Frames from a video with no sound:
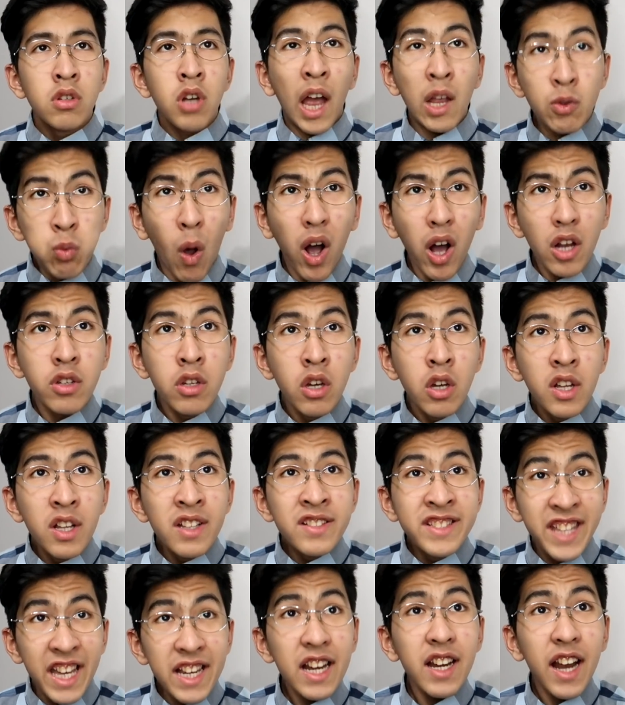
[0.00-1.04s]
Hey, what?
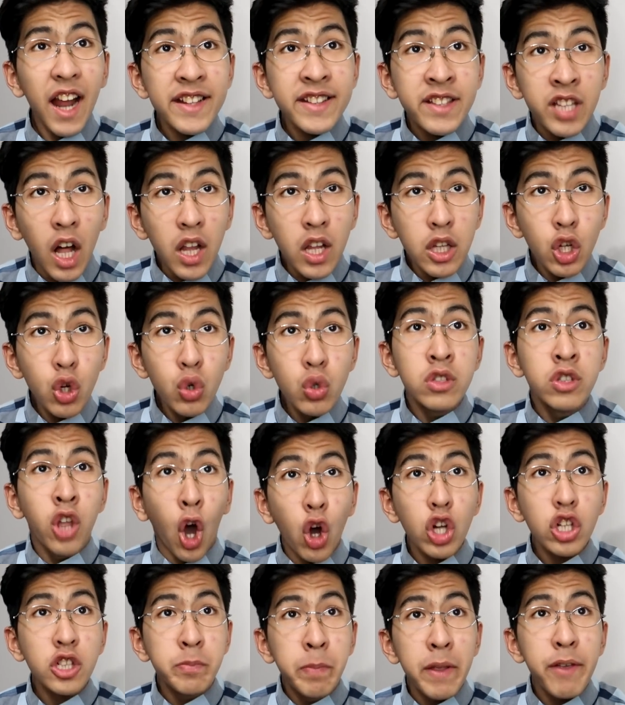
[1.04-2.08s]
Didn't I tell you
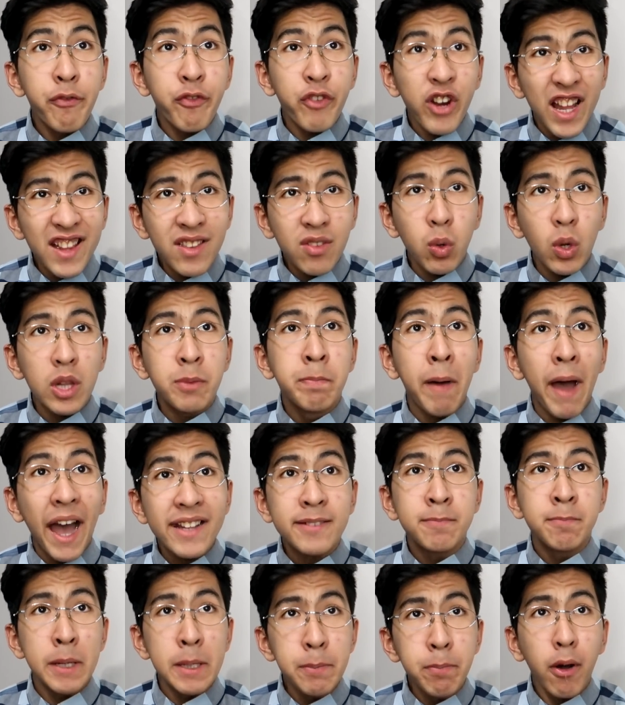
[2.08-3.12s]
don't be friends with
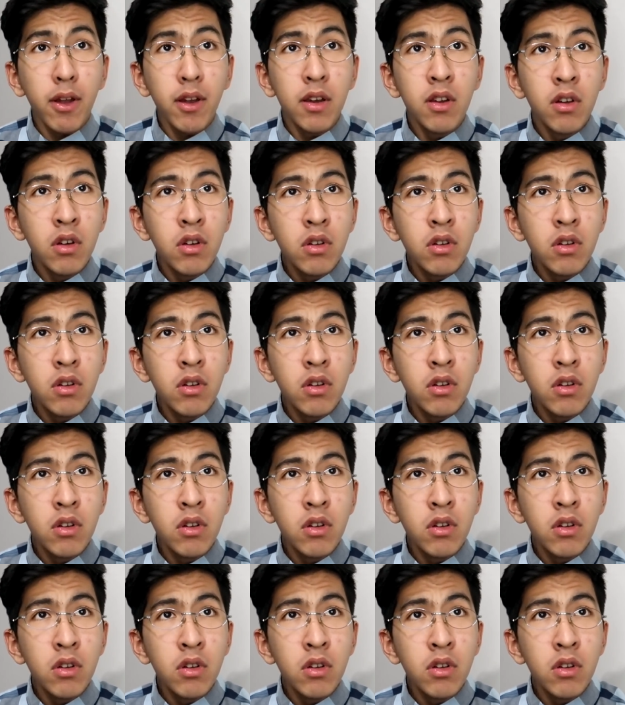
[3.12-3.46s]
bad people?